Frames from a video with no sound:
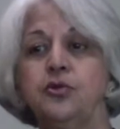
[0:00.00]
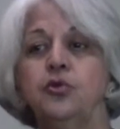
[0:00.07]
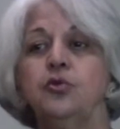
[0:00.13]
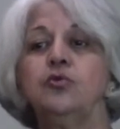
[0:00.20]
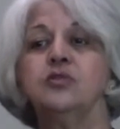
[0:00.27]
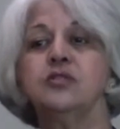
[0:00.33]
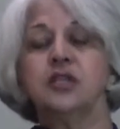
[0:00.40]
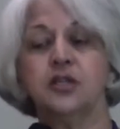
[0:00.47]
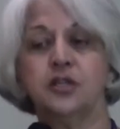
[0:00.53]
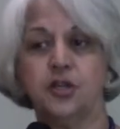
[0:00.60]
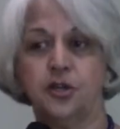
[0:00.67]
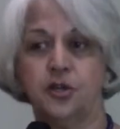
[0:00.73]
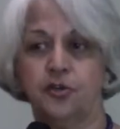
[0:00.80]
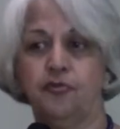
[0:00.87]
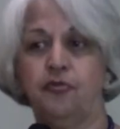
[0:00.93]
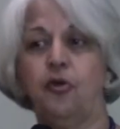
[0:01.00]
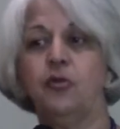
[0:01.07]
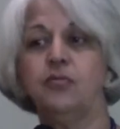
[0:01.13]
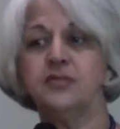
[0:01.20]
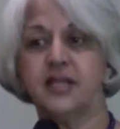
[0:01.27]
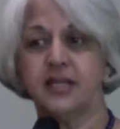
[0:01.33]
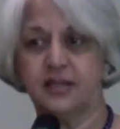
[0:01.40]
to do certain
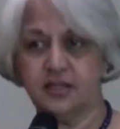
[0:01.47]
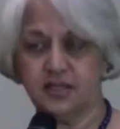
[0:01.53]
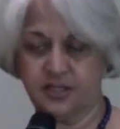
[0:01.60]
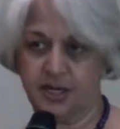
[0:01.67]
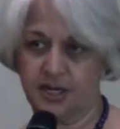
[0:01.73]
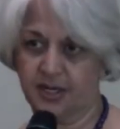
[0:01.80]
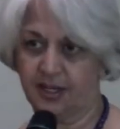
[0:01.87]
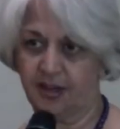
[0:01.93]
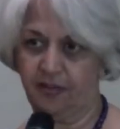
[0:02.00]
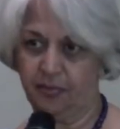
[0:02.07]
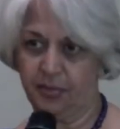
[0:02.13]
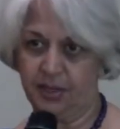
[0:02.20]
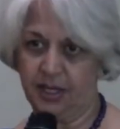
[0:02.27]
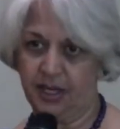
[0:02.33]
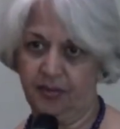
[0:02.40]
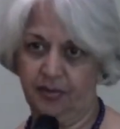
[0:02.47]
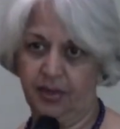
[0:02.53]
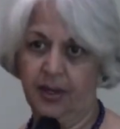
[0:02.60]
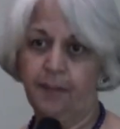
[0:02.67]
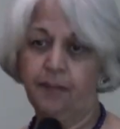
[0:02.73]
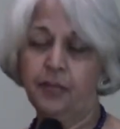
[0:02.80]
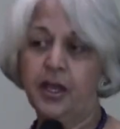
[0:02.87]
reforms at the state government
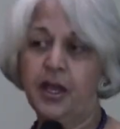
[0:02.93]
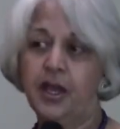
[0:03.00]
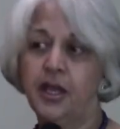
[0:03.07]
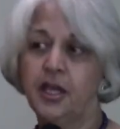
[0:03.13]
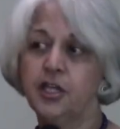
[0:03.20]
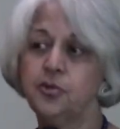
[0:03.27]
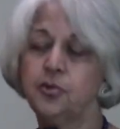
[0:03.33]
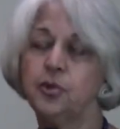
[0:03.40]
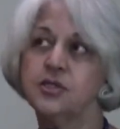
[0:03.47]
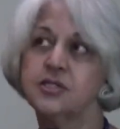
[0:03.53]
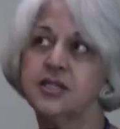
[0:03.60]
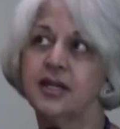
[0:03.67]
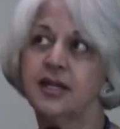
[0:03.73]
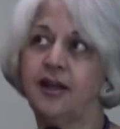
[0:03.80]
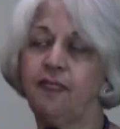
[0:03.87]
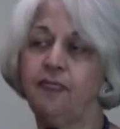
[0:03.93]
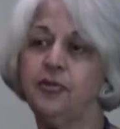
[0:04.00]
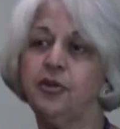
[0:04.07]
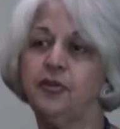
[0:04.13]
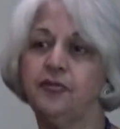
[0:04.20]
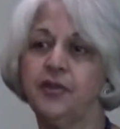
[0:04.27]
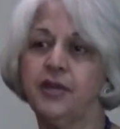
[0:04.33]
level. It was the
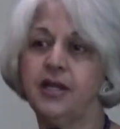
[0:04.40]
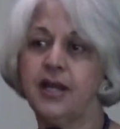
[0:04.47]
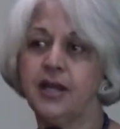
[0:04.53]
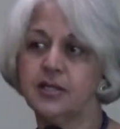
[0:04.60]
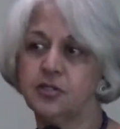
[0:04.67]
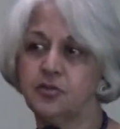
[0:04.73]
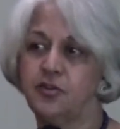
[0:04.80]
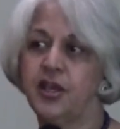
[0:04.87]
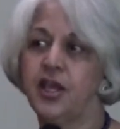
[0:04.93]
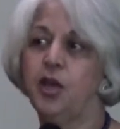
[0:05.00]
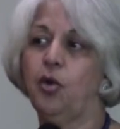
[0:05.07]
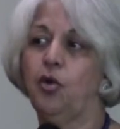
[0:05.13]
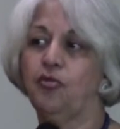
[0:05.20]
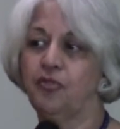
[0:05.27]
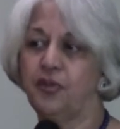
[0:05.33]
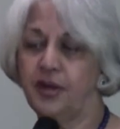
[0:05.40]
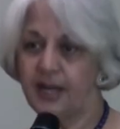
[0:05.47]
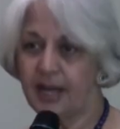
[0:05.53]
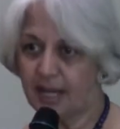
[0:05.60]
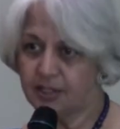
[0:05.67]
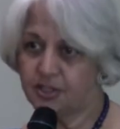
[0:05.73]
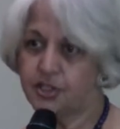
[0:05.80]
Government of India's way of
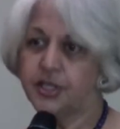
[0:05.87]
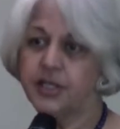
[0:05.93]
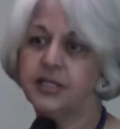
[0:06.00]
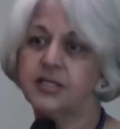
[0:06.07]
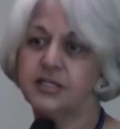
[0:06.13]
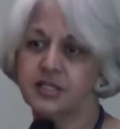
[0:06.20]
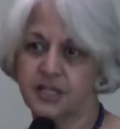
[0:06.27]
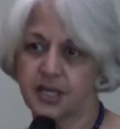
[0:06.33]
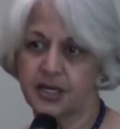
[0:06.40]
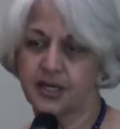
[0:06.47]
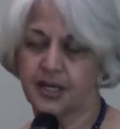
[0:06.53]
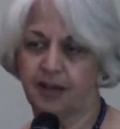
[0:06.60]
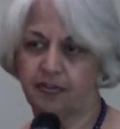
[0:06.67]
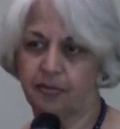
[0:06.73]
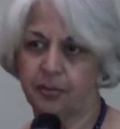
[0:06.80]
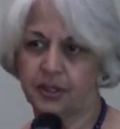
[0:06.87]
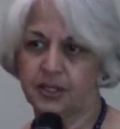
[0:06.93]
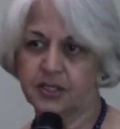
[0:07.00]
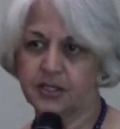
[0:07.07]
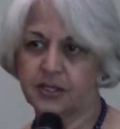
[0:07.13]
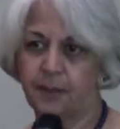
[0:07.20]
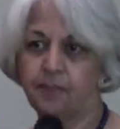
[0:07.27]
nudging the state
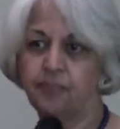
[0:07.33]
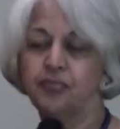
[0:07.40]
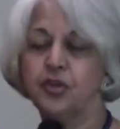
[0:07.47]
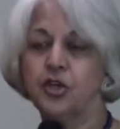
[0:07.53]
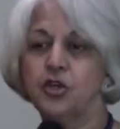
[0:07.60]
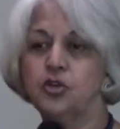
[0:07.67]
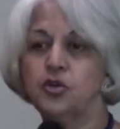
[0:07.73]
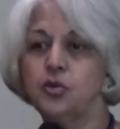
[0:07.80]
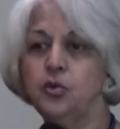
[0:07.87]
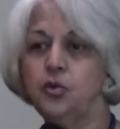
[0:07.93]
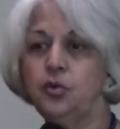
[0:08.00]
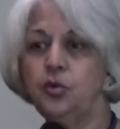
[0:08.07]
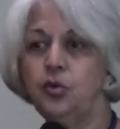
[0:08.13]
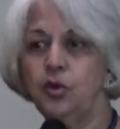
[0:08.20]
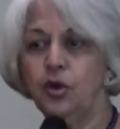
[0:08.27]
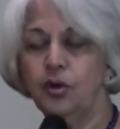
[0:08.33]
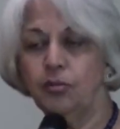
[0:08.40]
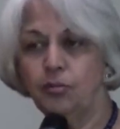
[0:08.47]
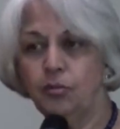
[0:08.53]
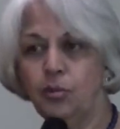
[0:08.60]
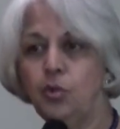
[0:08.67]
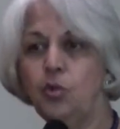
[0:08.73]
governments to
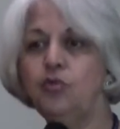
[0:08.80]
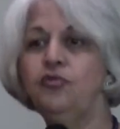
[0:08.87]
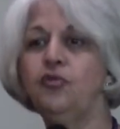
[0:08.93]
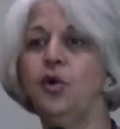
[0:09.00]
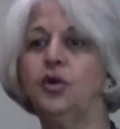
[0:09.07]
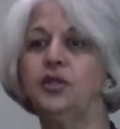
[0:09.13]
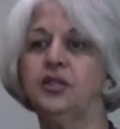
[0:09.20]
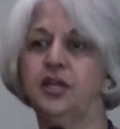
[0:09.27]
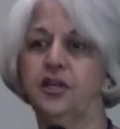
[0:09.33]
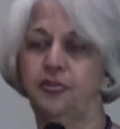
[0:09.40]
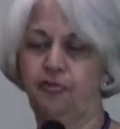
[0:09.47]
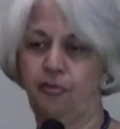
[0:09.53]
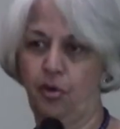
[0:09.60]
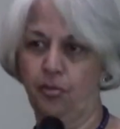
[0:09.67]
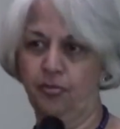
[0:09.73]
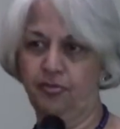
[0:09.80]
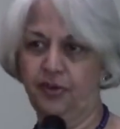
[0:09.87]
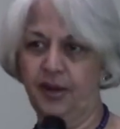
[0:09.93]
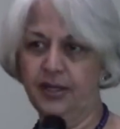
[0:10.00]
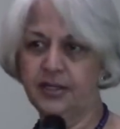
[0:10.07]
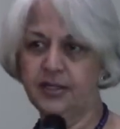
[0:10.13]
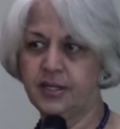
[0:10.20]
move on the reform
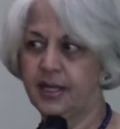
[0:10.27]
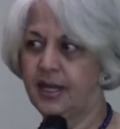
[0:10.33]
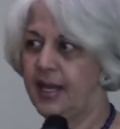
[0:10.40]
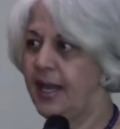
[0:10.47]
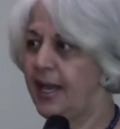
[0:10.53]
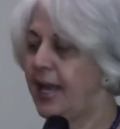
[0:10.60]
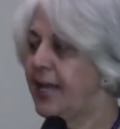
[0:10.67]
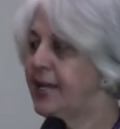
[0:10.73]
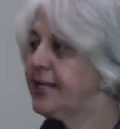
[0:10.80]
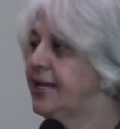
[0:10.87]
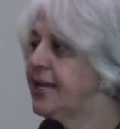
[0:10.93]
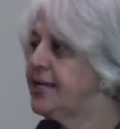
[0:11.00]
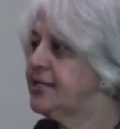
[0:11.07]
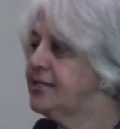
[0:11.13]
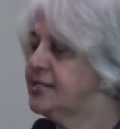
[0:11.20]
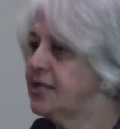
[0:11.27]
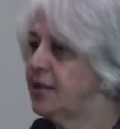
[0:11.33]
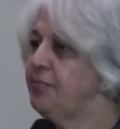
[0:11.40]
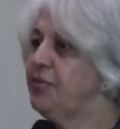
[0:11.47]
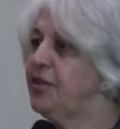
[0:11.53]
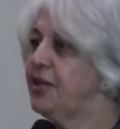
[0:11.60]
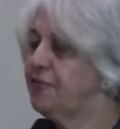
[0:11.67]
front and get
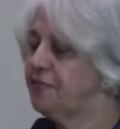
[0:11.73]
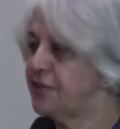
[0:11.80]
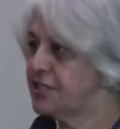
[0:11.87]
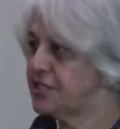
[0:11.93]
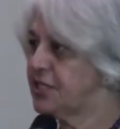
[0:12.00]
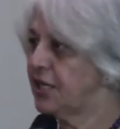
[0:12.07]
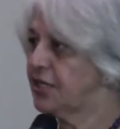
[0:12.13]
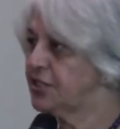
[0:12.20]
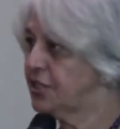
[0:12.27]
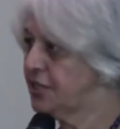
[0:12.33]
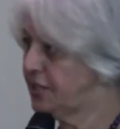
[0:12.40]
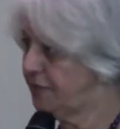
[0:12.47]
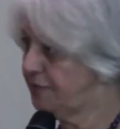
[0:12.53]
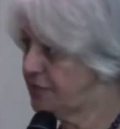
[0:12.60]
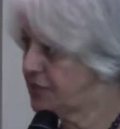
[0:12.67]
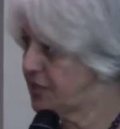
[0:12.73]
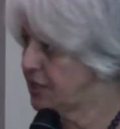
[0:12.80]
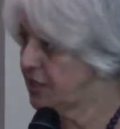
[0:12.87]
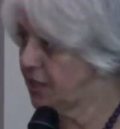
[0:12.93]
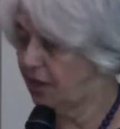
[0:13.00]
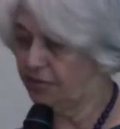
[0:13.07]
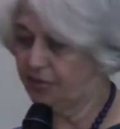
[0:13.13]
some infrastructure
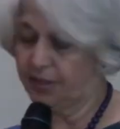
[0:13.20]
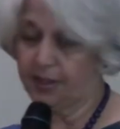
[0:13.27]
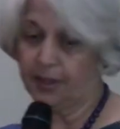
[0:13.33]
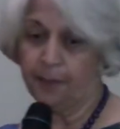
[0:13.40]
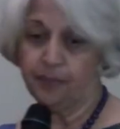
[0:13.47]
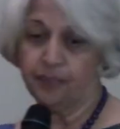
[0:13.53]
deficit covered.